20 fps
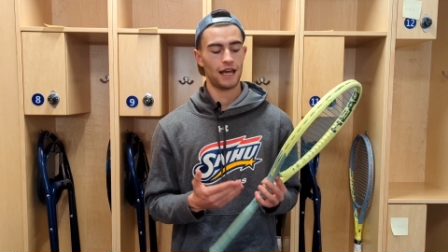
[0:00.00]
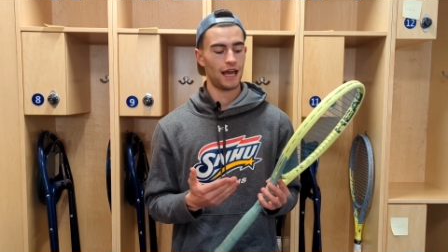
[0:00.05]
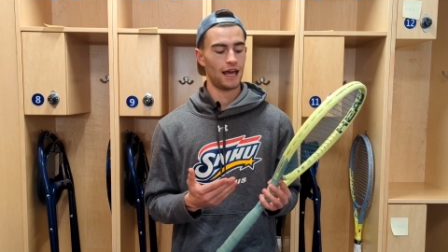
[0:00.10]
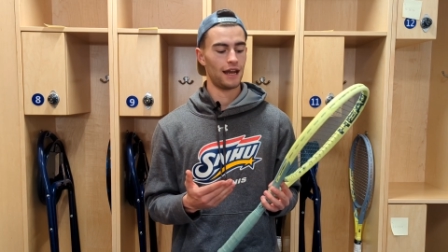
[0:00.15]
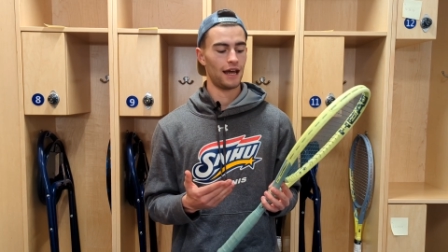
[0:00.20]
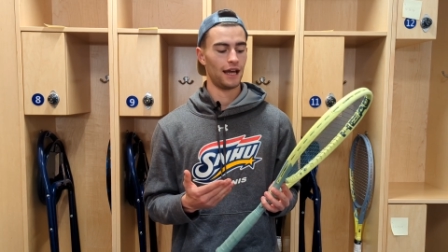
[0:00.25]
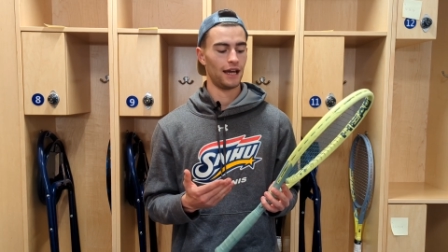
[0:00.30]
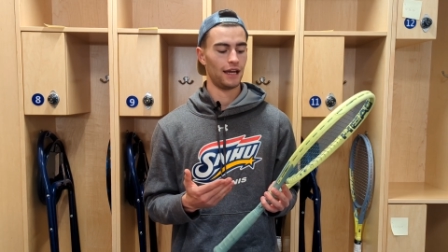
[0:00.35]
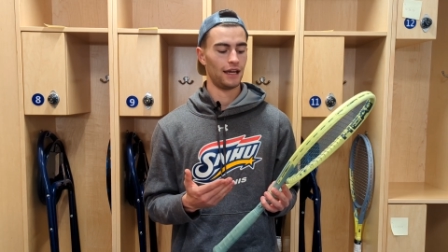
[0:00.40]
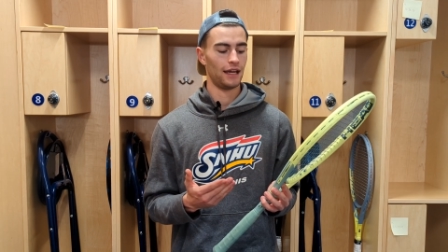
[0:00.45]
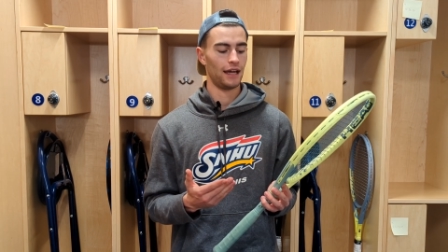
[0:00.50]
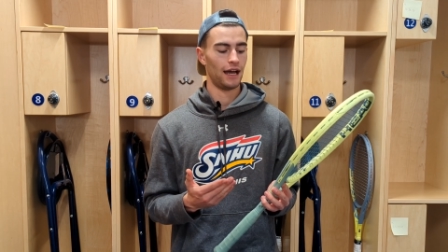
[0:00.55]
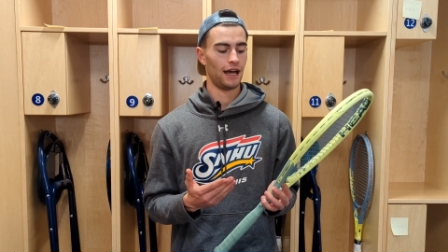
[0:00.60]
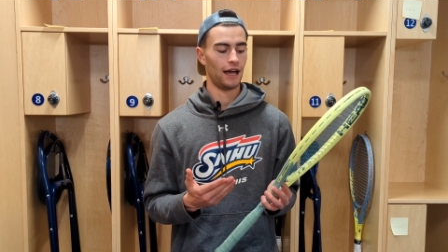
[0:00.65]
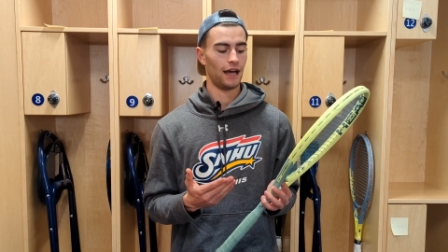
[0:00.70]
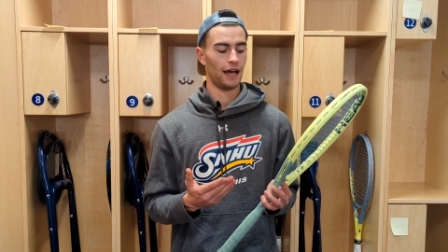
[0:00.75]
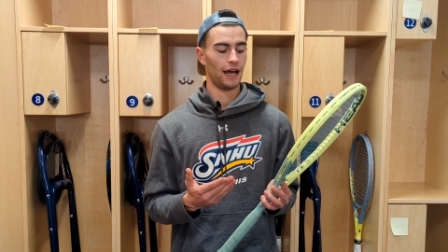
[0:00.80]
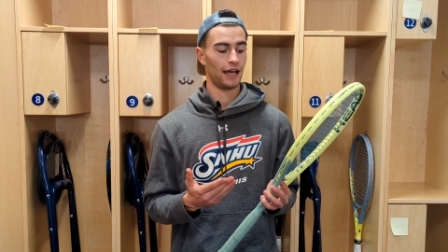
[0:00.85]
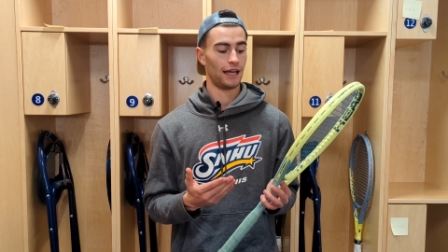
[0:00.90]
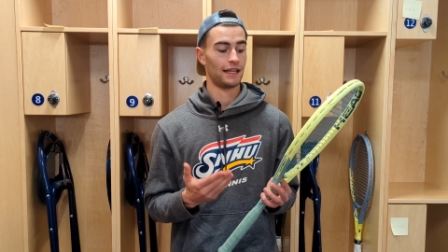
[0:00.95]
and
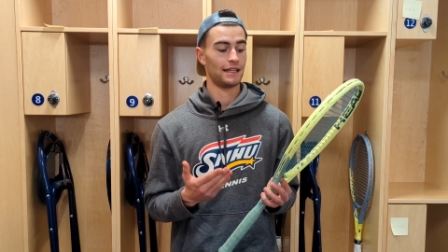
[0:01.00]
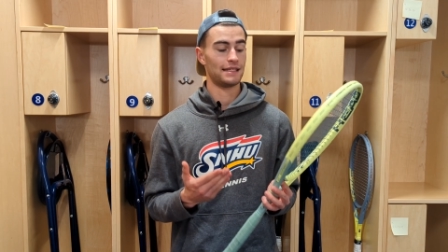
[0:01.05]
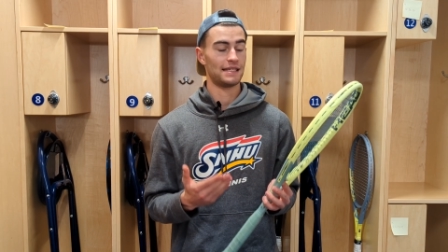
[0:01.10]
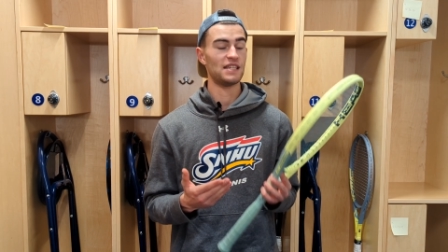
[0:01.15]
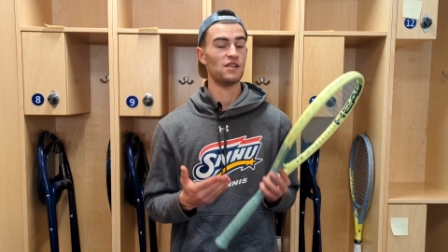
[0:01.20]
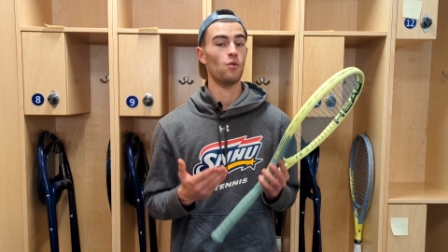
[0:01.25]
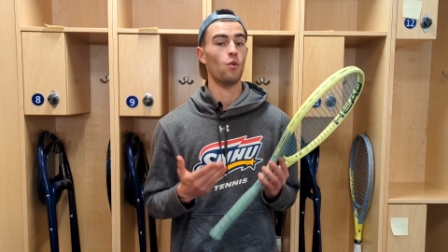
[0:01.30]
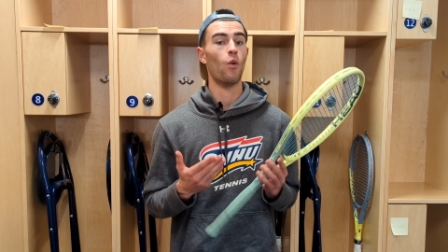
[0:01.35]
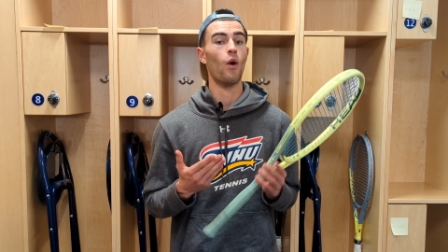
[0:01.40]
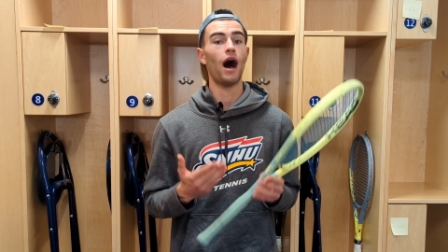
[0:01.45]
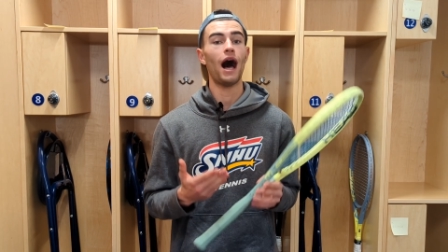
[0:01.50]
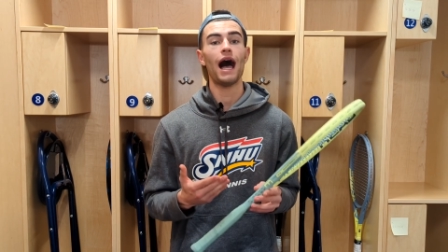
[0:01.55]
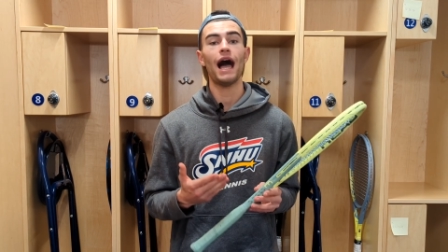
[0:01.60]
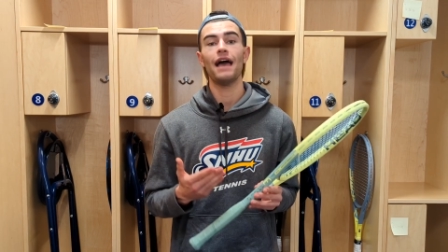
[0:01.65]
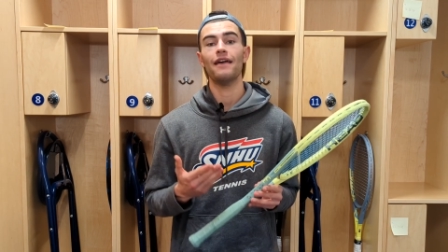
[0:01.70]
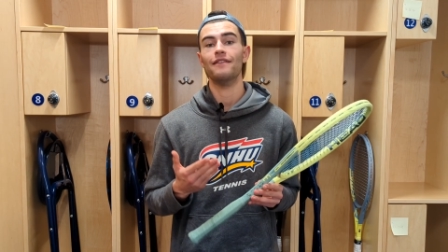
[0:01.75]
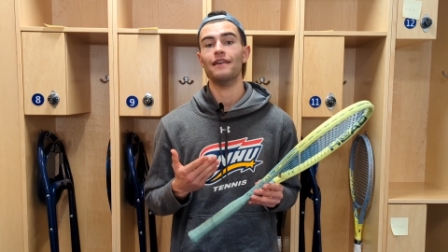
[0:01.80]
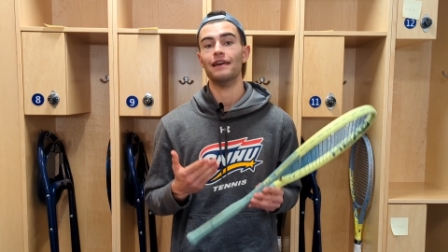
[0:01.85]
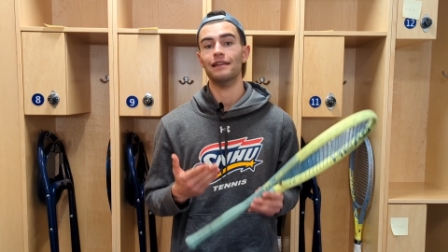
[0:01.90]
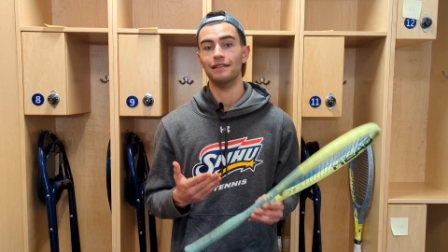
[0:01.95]
I can see
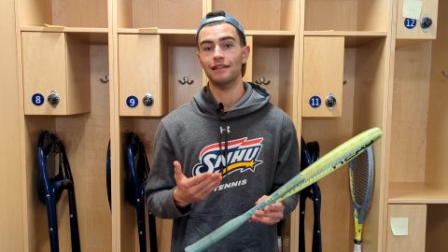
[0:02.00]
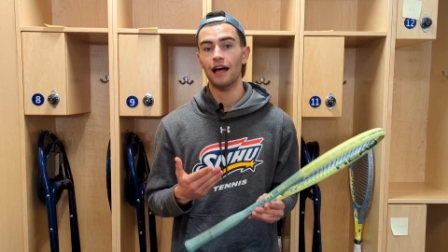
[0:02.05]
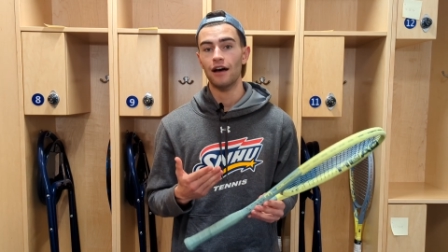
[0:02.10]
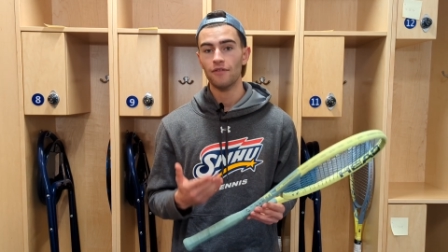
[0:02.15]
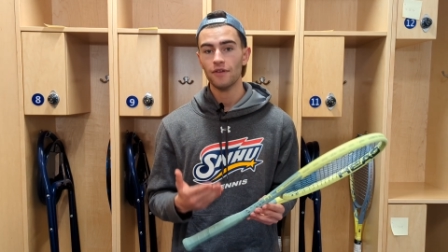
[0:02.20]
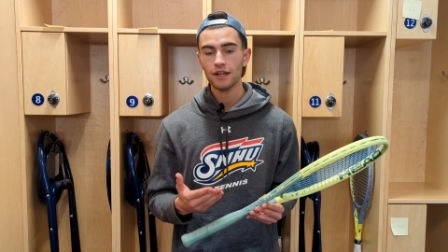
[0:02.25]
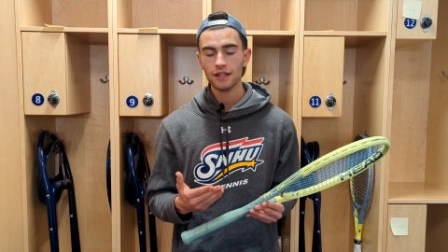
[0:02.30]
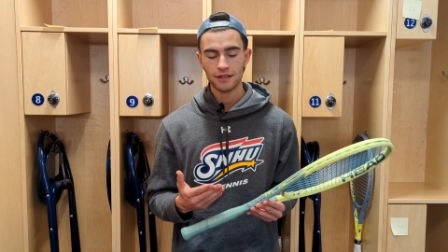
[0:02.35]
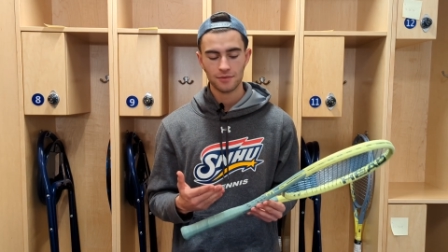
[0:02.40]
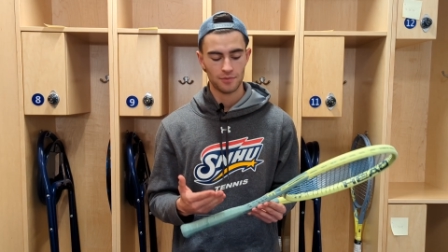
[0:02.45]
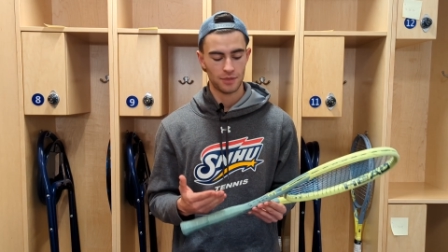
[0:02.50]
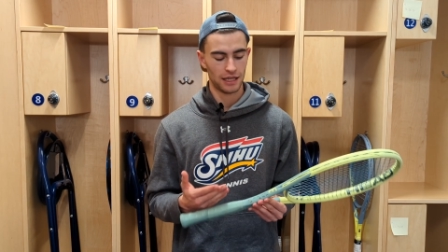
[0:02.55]
why they love it